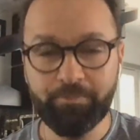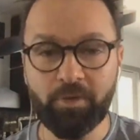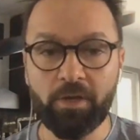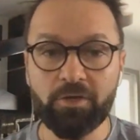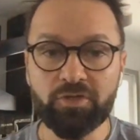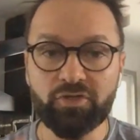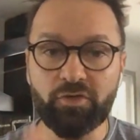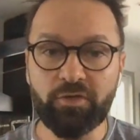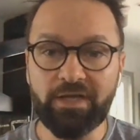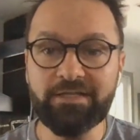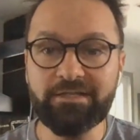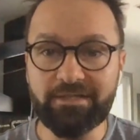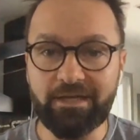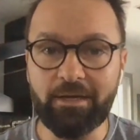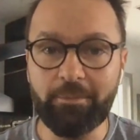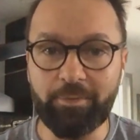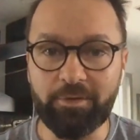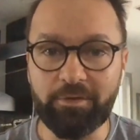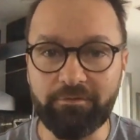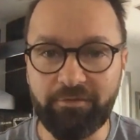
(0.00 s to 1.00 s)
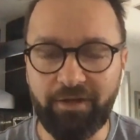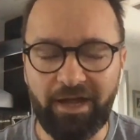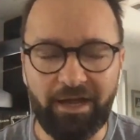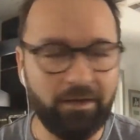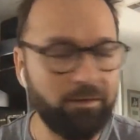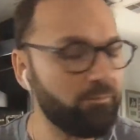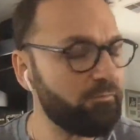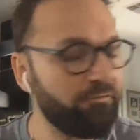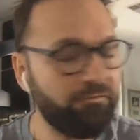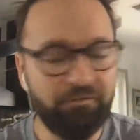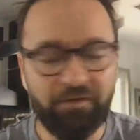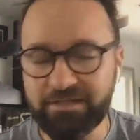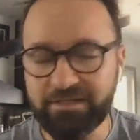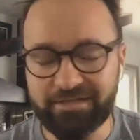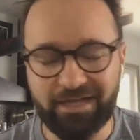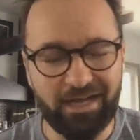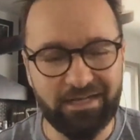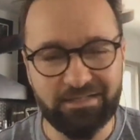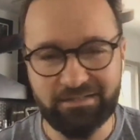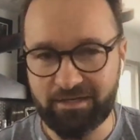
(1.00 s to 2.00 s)
So they set up an event.
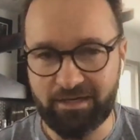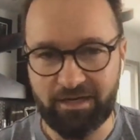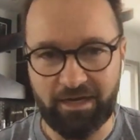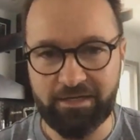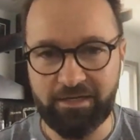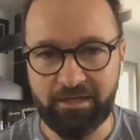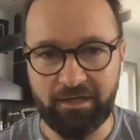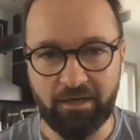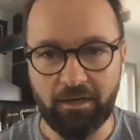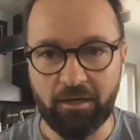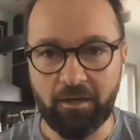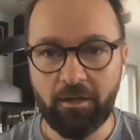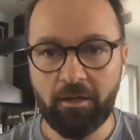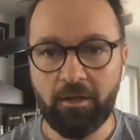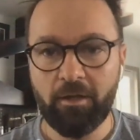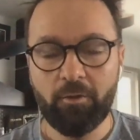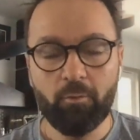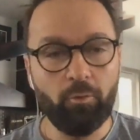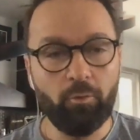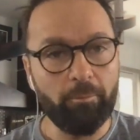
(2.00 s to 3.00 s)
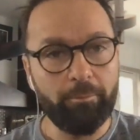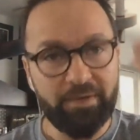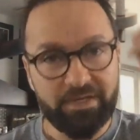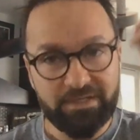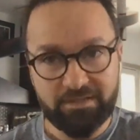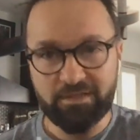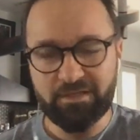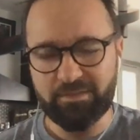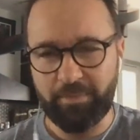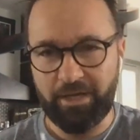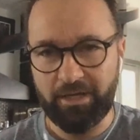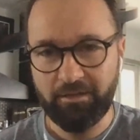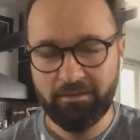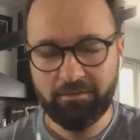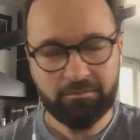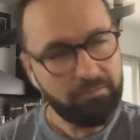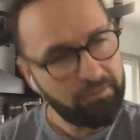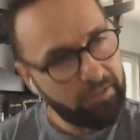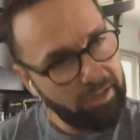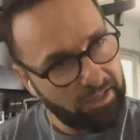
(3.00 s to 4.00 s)
Fantastic idea where businessmen
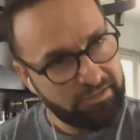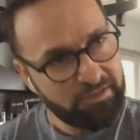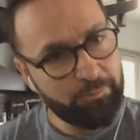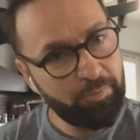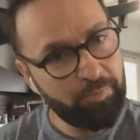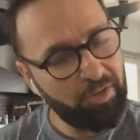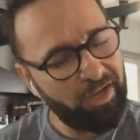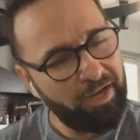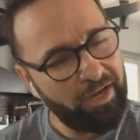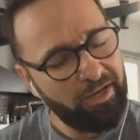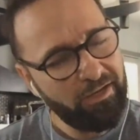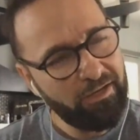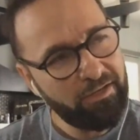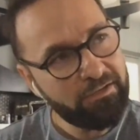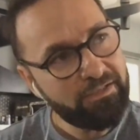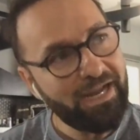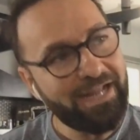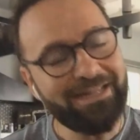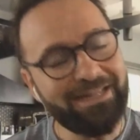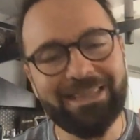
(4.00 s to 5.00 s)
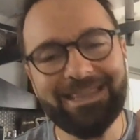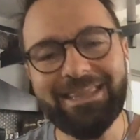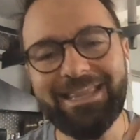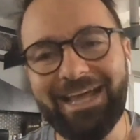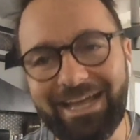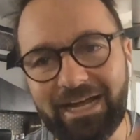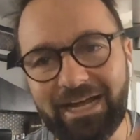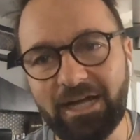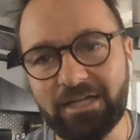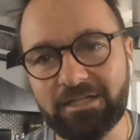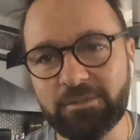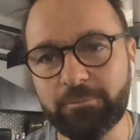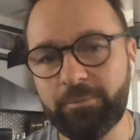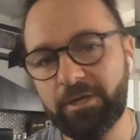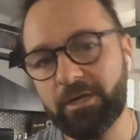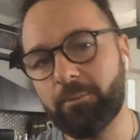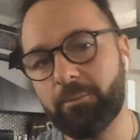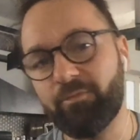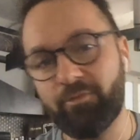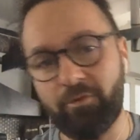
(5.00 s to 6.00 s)
got to play and they got to pick
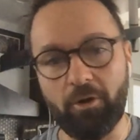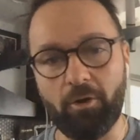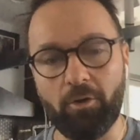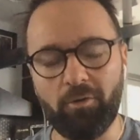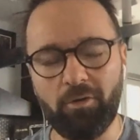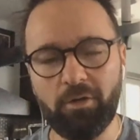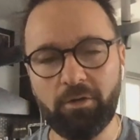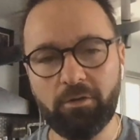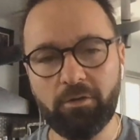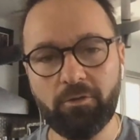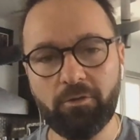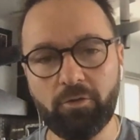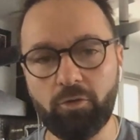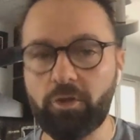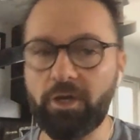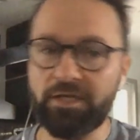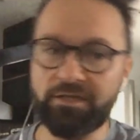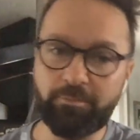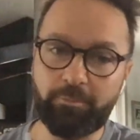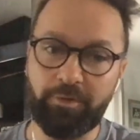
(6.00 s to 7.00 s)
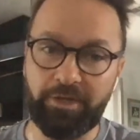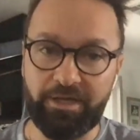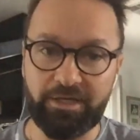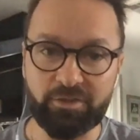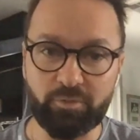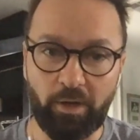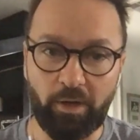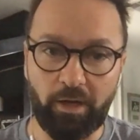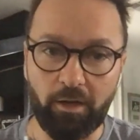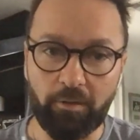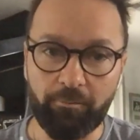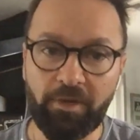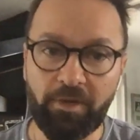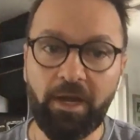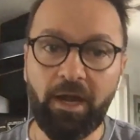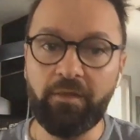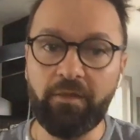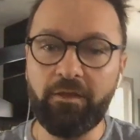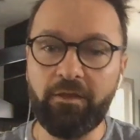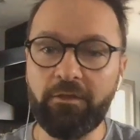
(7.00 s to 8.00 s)
a pro who got to play as well.
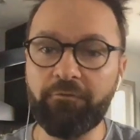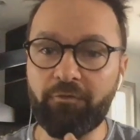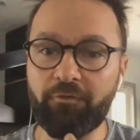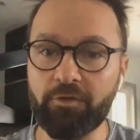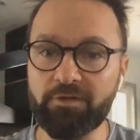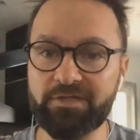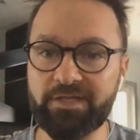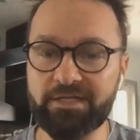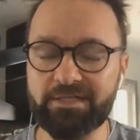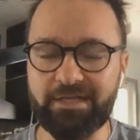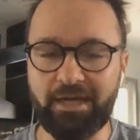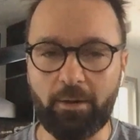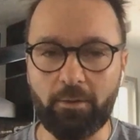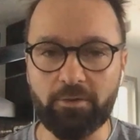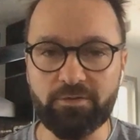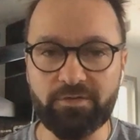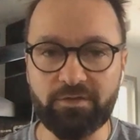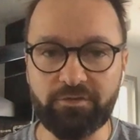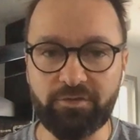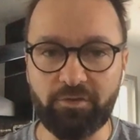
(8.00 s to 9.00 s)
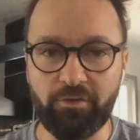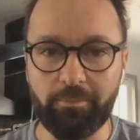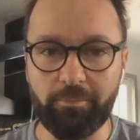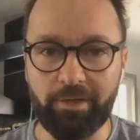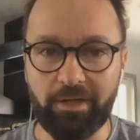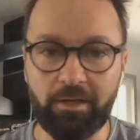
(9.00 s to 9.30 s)
And then the first six hours of the tournament,